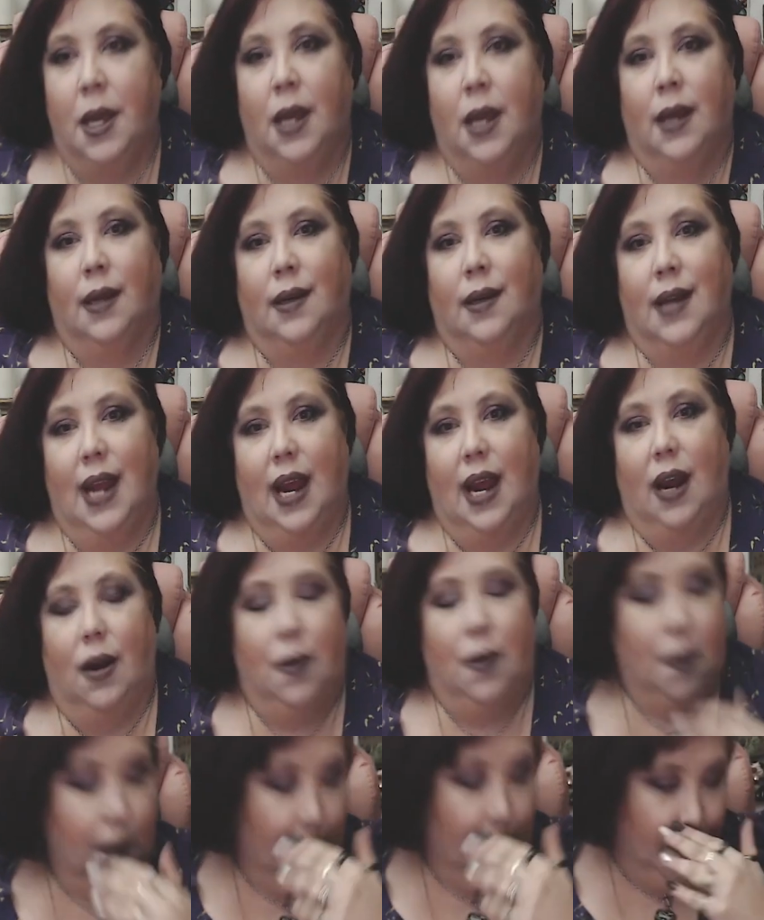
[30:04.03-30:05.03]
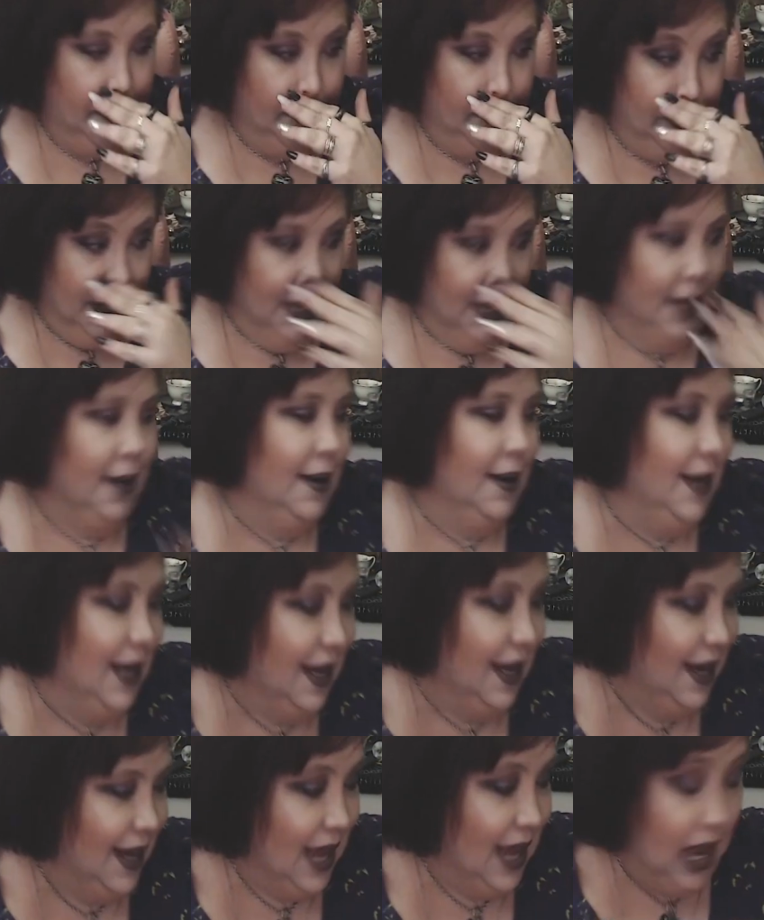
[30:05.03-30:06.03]
Now,
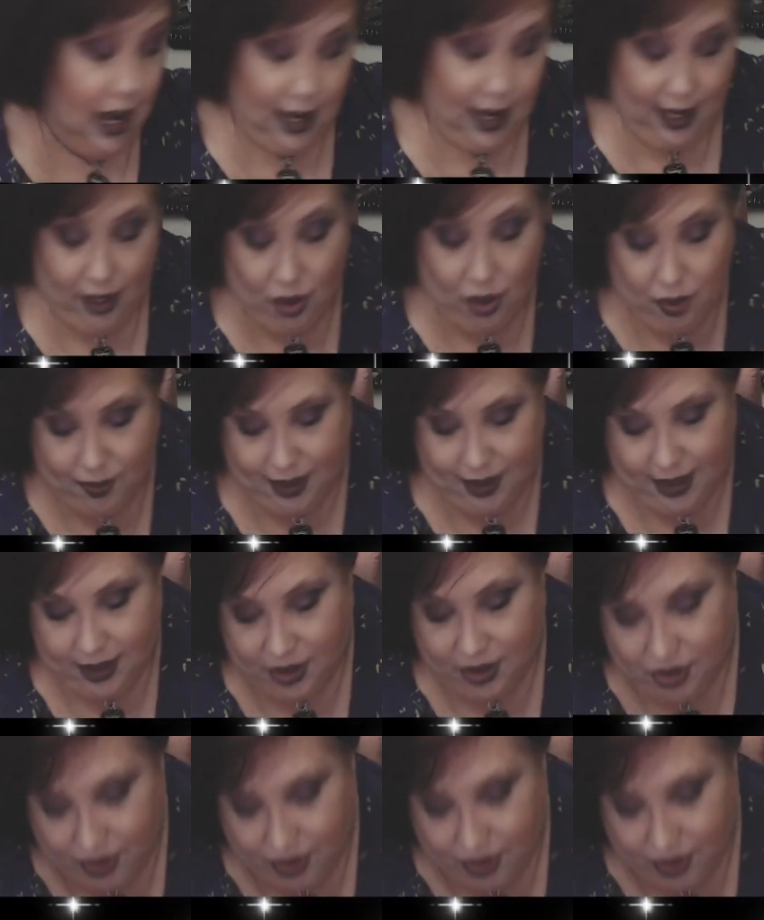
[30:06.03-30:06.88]
I hope they can do